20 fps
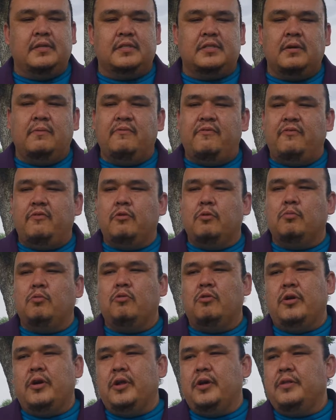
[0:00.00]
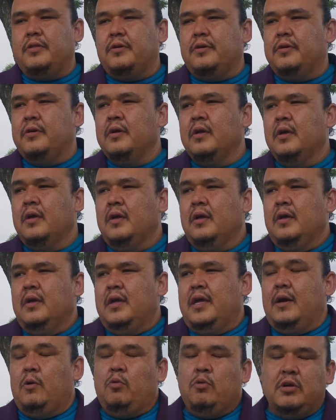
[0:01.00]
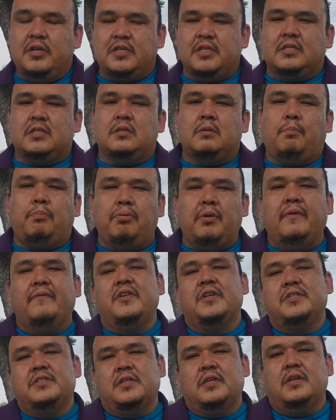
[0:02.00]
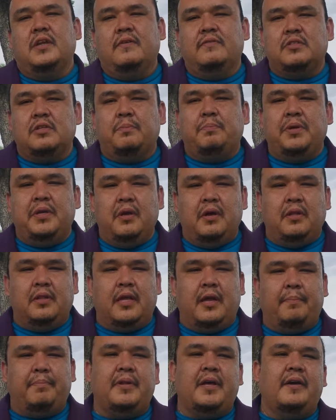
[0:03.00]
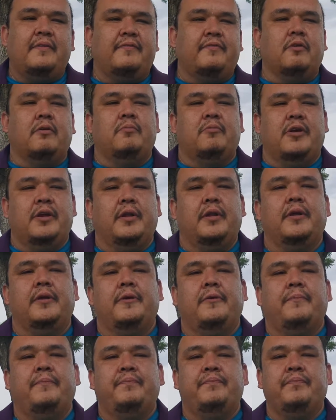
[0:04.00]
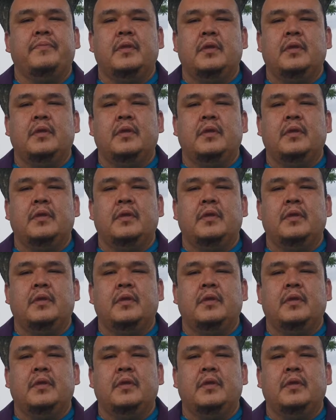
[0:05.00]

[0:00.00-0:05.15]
in some form or another, and we're just privileged enough to be on that platform right now.